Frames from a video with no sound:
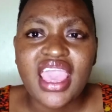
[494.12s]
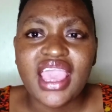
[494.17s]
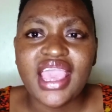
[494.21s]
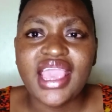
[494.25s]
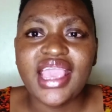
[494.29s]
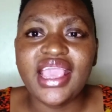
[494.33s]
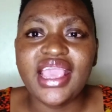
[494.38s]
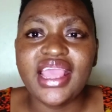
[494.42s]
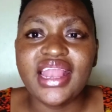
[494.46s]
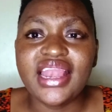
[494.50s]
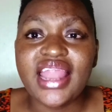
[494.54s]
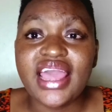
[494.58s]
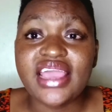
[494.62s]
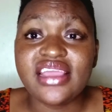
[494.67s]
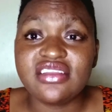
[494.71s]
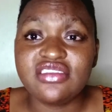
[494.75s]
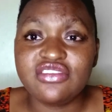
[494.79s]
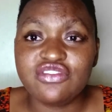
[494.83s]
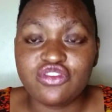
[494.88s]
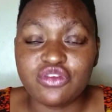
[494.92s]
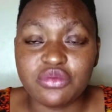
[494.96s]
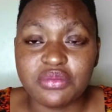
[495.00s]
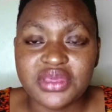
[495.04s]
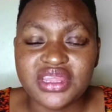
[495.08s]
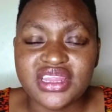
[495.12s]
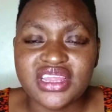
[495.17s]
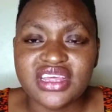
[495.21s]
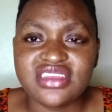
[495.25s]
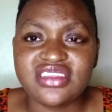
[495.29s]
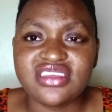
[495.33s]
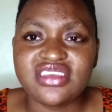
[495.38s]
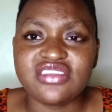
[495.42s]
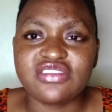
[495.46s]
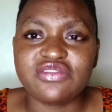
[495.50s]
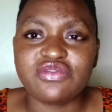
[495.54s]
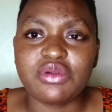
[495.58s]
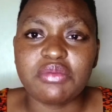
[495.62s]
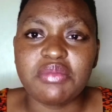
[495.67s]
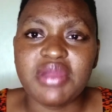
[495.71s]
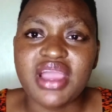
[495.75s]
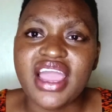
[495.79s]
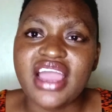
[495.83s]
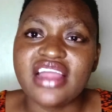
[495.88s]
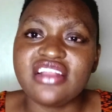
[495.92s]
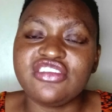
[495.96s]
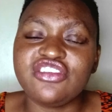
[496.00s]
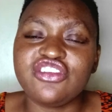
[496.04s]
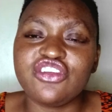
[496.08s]
he lied to me that he's from a
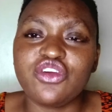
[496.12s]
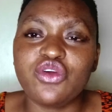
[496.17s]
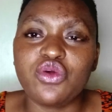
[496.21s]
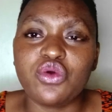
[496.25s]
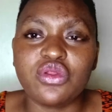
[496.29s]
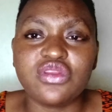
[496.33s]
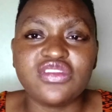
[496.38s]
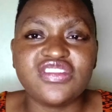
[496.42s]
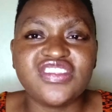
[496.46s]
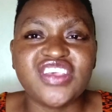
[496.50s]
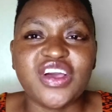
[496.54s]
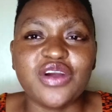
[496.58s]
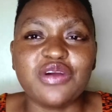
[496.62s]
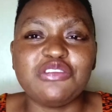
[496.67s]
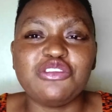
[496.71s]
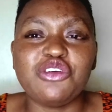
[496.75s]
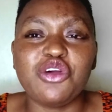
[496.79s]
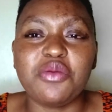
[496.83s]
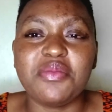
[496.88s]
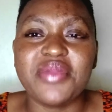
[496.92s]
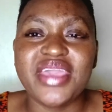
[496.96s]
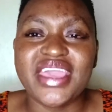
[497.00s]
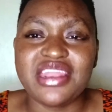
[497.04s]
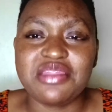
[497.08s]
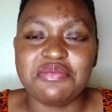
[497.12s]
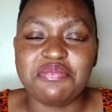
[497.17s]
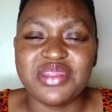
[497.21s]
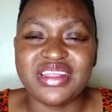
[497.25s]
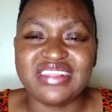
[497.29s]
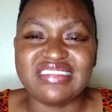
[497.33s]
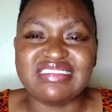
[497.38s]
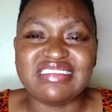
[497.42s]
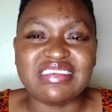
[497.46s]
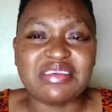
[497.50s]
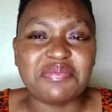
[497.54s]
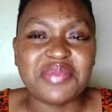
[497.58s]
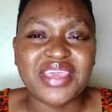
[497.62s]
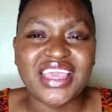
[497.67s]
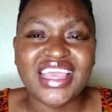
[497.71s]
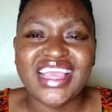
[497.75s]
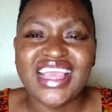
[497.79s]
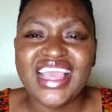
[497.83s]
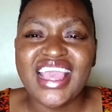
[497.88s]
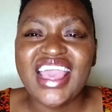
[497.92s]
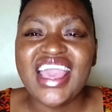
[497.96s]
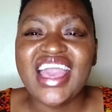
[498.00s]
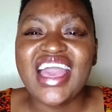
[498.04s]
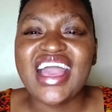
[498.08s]
country called Sao Tome and Principe,
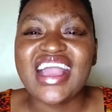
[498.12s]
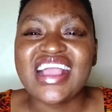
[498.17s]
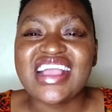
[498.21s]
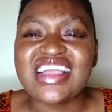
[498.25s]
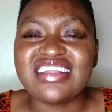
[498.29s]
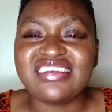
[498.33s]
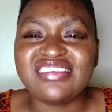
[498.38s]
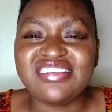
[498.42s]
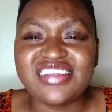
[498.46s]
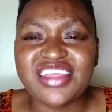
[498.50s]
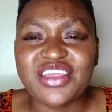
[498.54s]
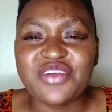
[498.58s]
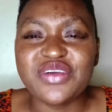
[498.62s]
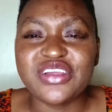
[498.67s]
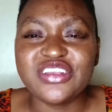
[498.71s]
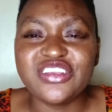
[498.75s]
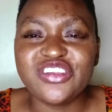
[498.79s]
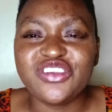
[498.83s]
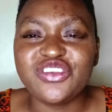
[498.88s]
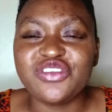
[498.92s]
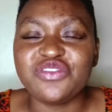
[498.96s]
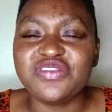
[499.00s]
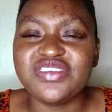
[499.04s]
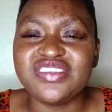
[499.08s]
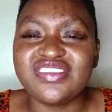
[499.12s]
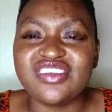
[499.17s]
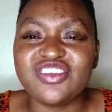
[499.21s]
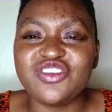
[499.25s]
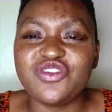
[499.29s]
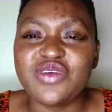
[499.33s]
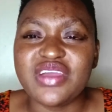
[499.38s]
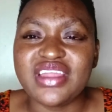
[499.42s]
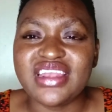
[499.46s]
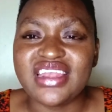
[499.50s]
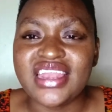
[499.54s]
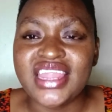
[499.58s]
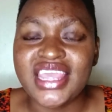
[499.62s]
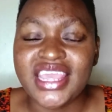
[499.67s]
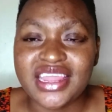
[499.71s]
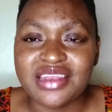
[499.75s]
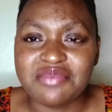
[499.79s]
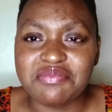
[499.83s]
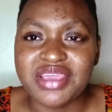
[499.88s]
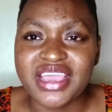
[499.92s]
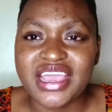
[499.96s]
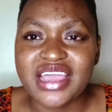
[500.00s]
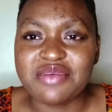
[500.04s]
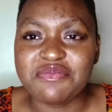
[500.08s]
a country I went to visit one day
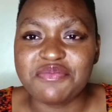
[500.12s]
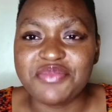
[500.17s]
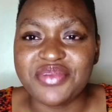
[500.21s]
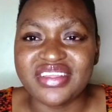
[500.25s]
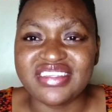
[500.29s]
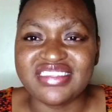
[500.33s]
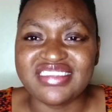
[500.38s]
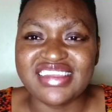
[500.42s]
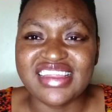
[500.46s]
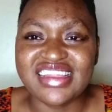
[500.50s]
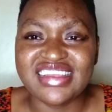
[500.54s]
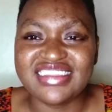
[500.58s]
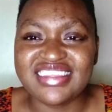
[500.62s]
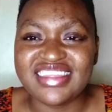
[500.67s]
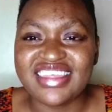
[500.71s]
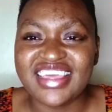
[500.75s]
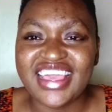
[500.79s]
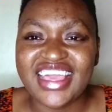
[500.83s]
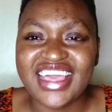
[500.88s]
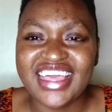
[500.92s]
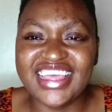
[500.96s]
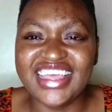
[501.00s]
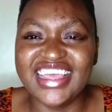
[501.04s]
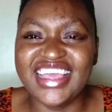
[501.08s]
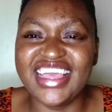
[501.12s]
and become president there.